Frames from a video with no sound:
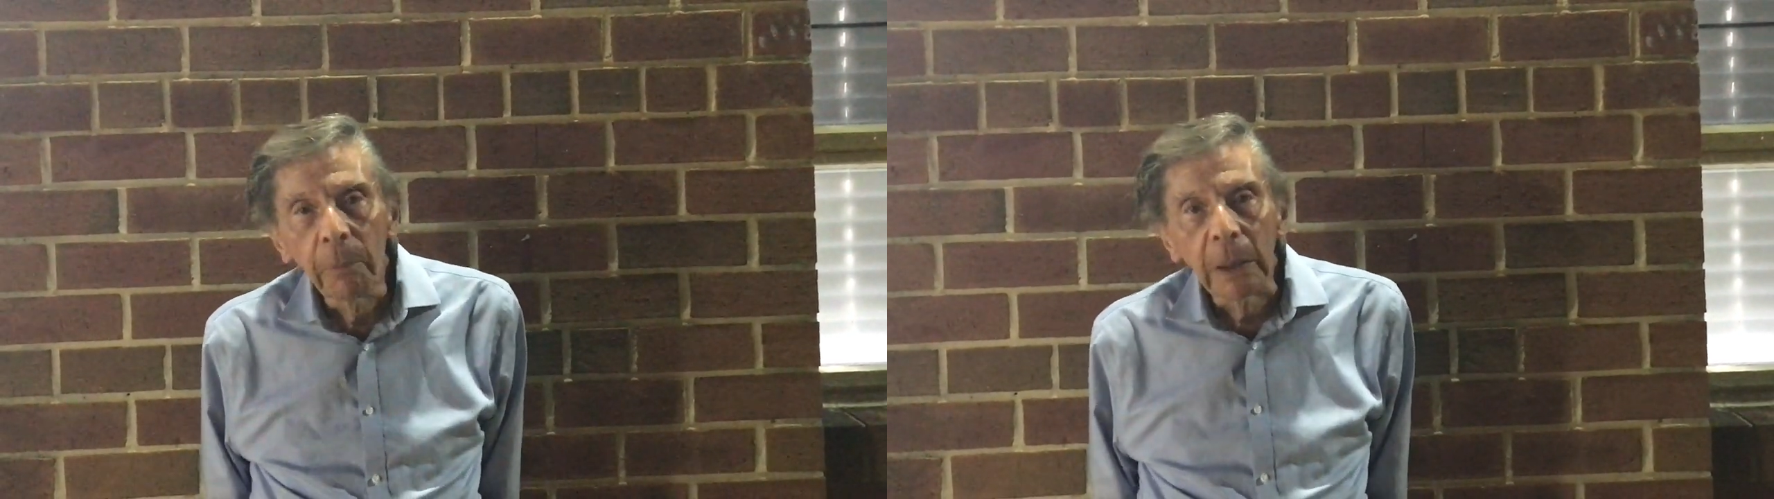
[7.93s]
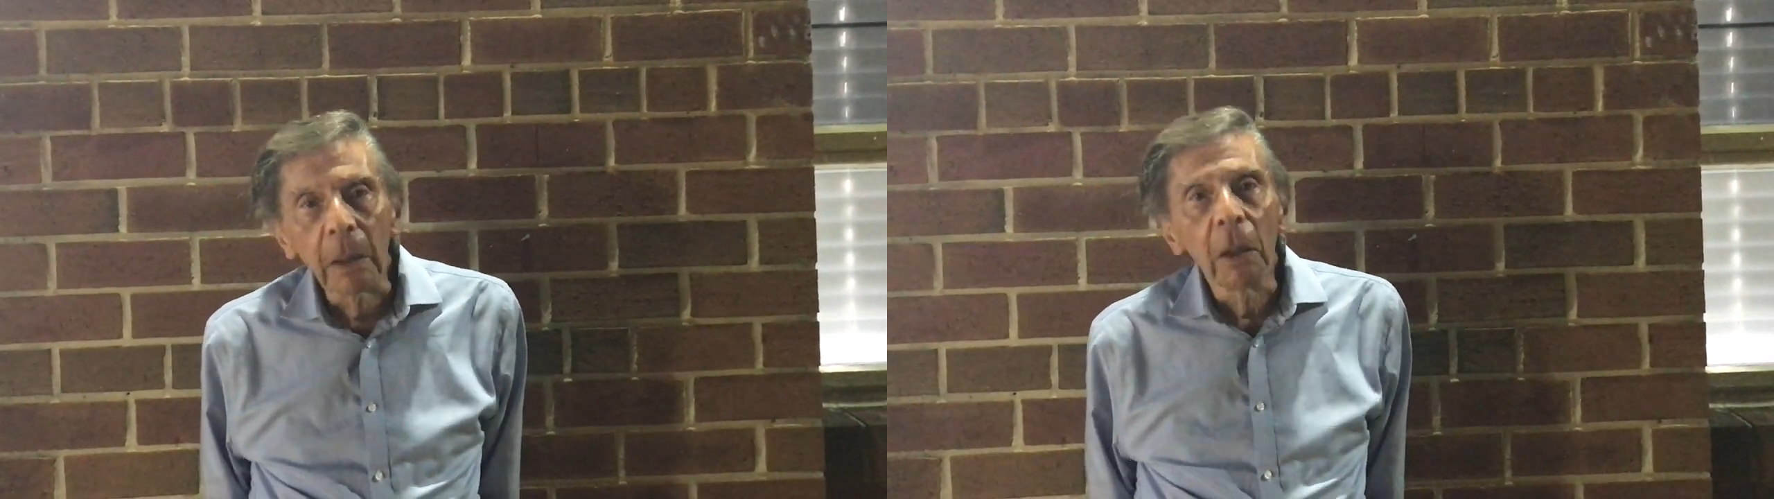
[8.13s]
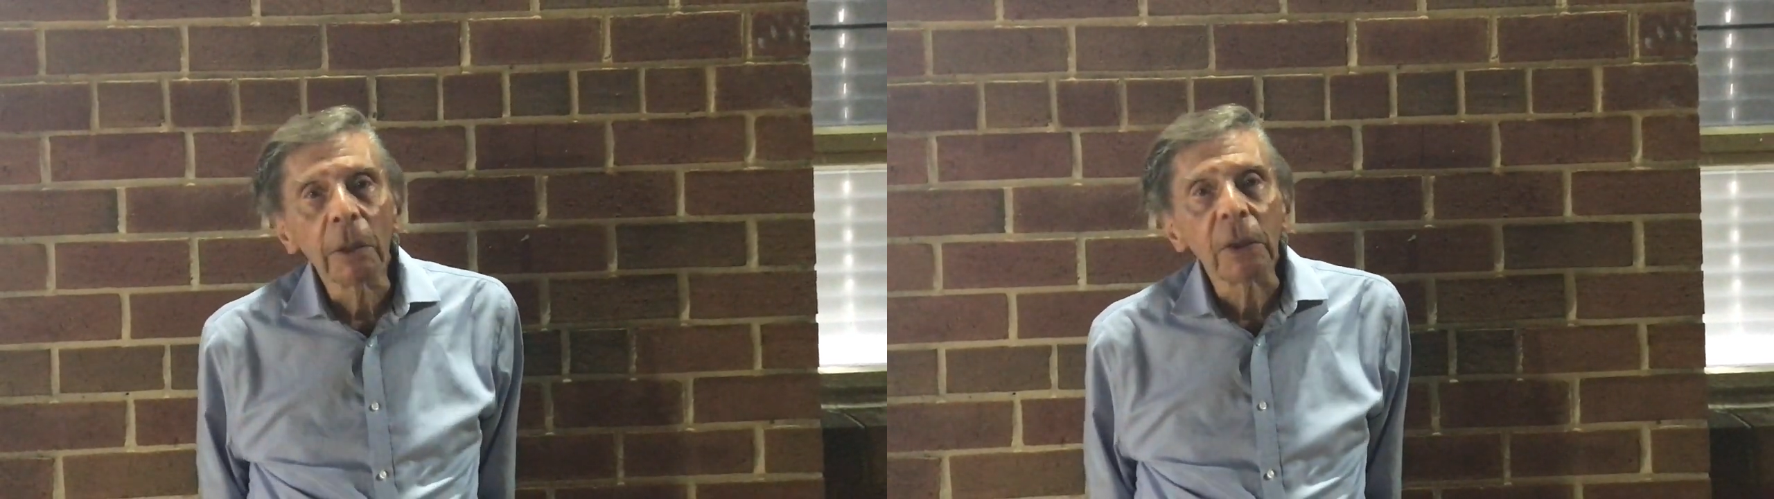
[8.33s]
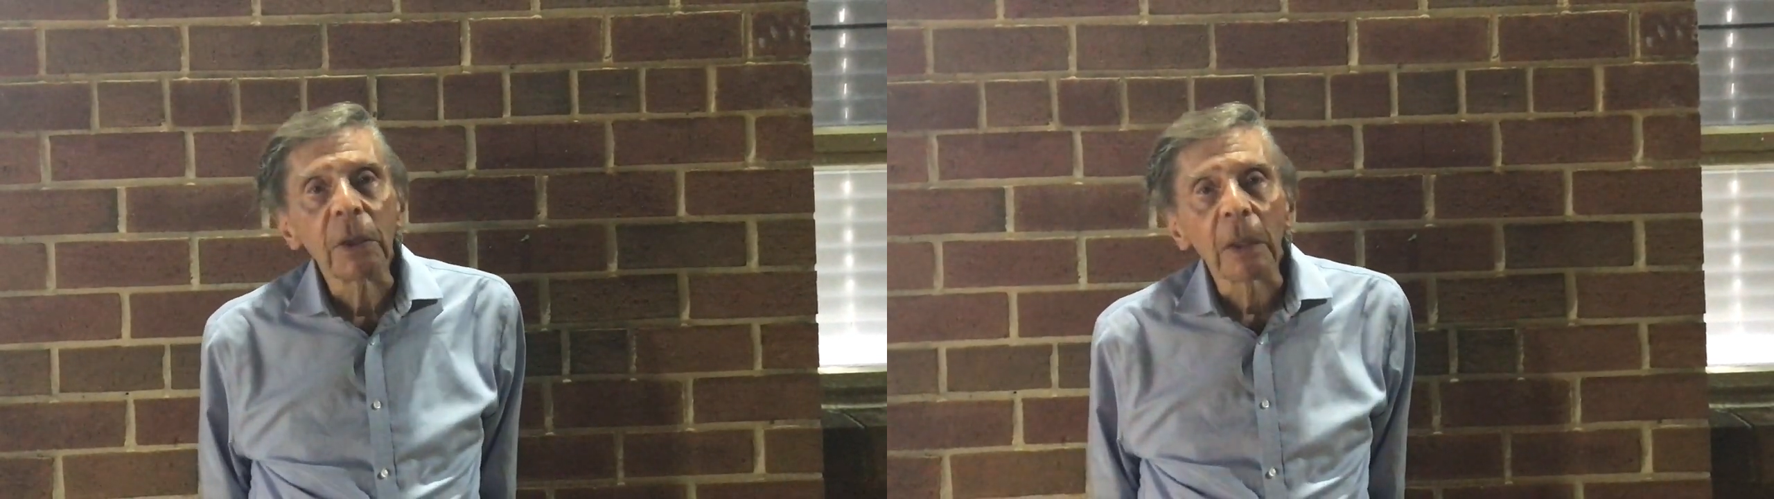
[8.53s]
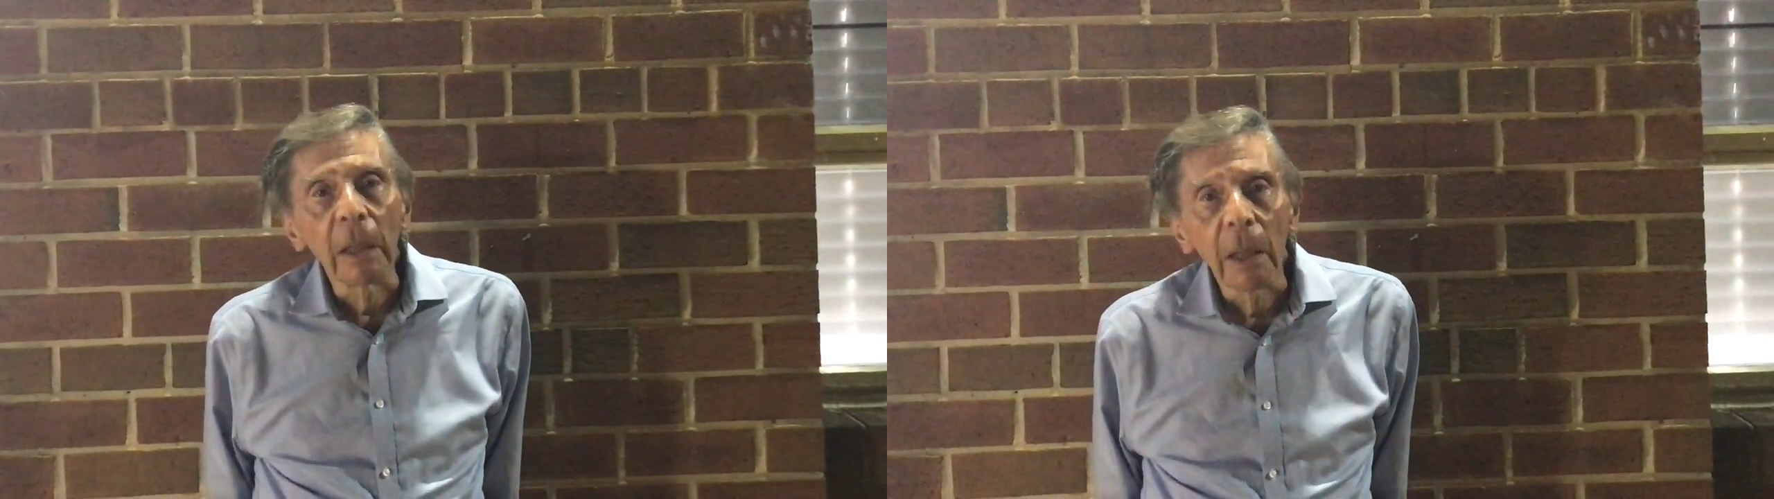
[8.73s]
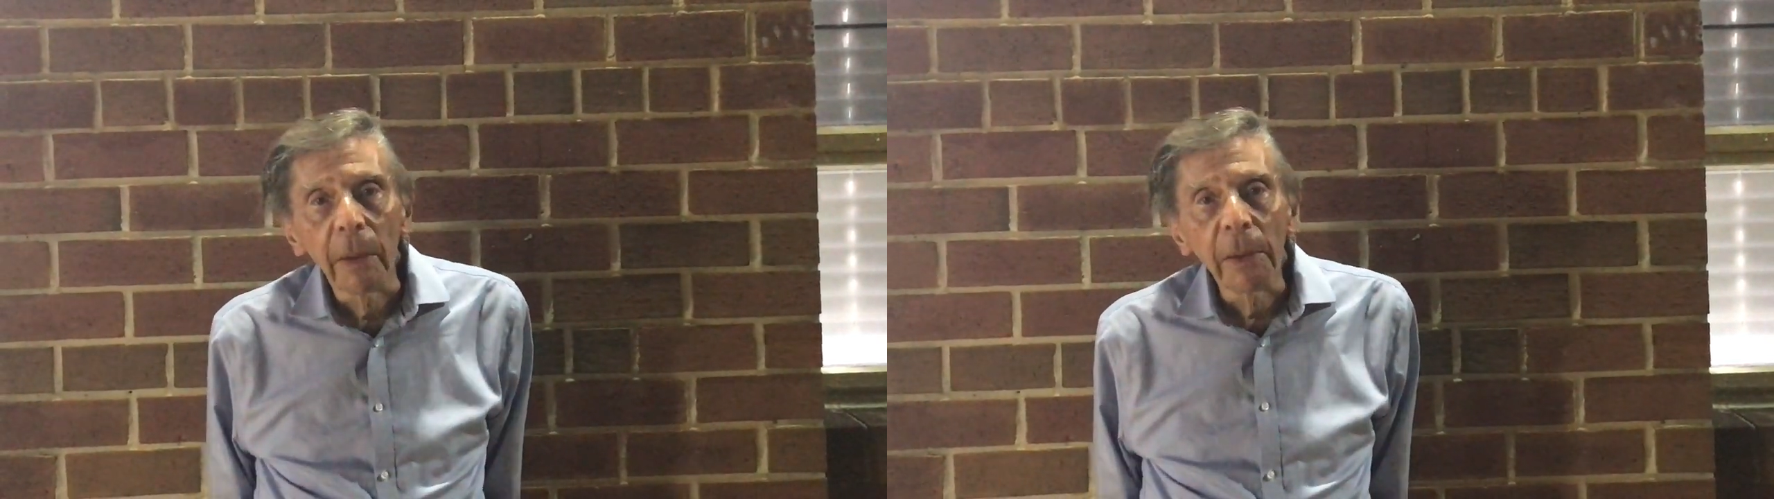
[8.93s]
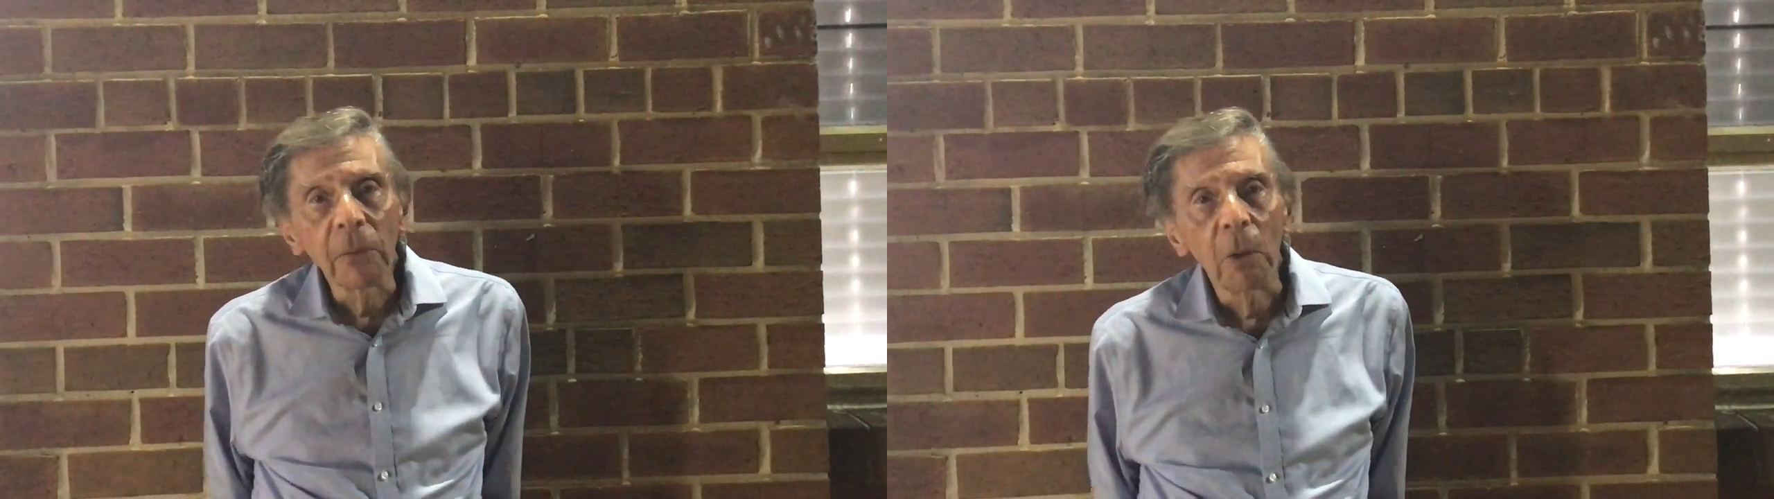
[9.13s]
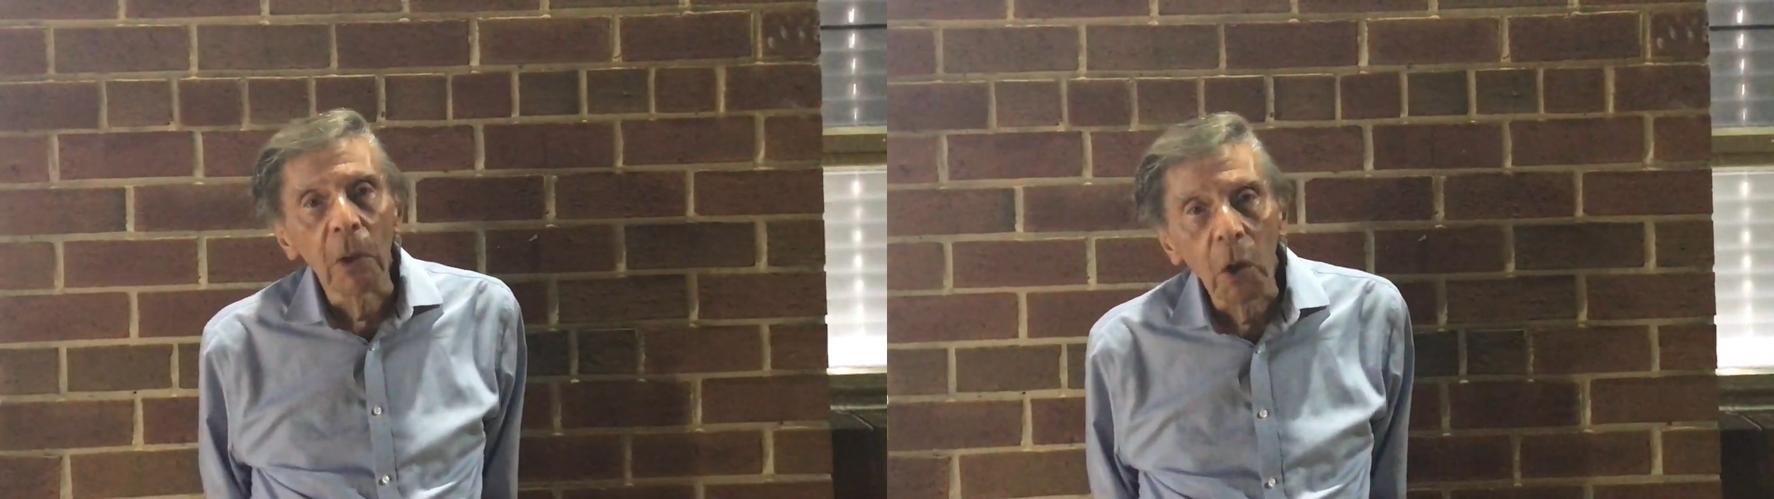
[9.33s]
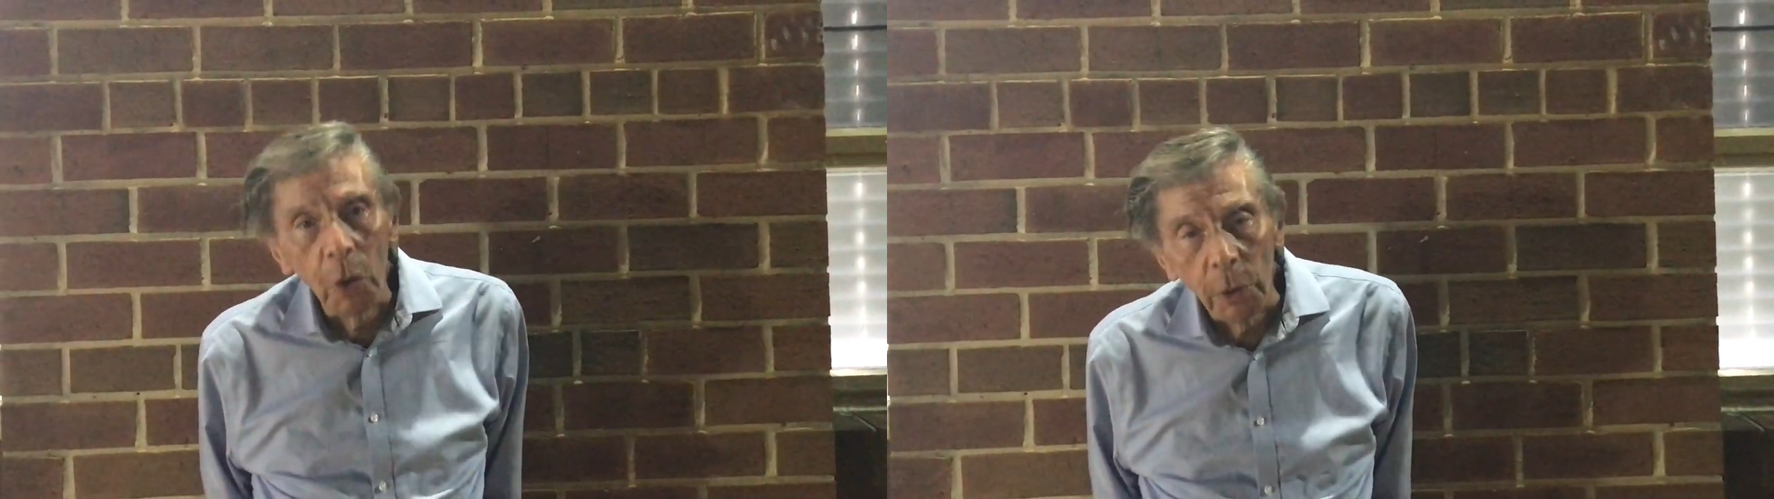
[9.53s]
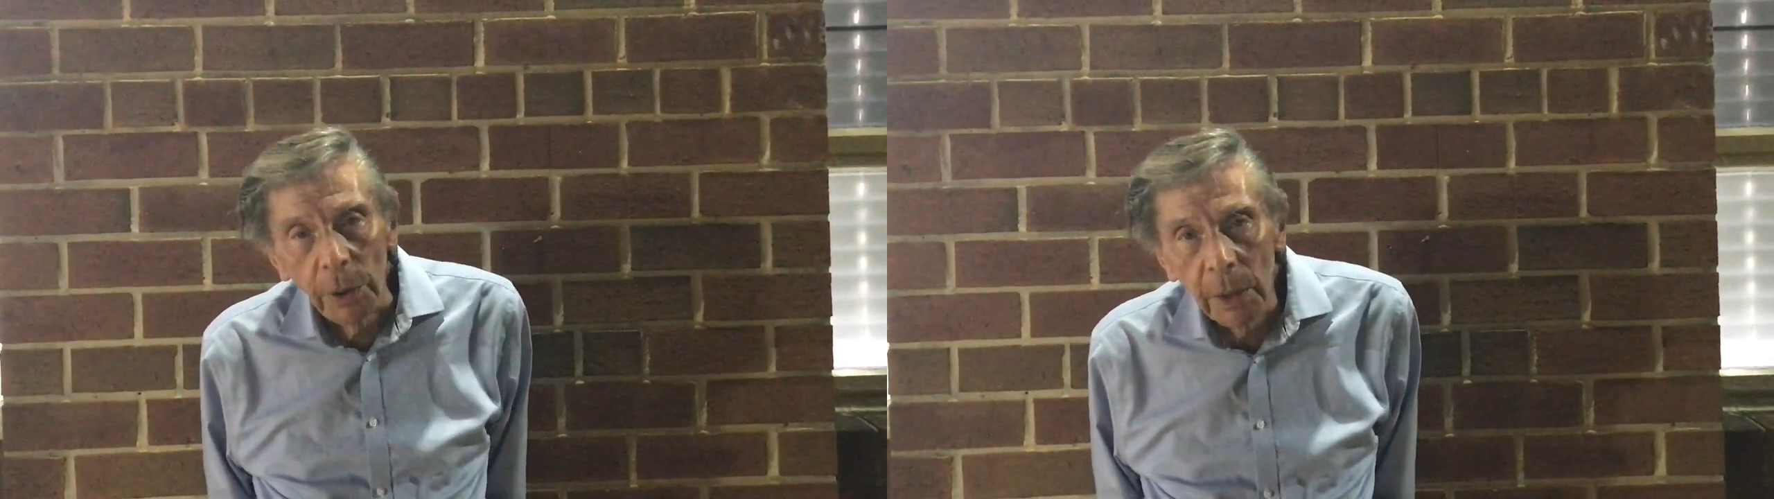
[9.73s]
because uh, this will
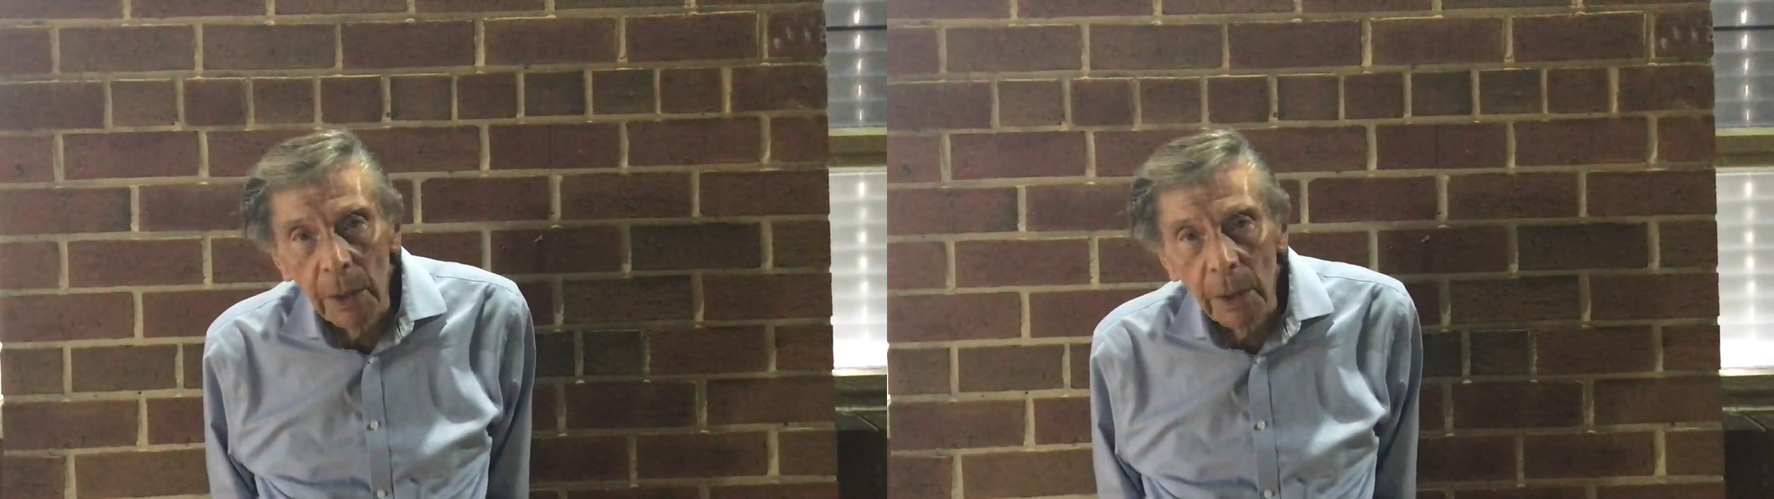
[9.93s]
hurt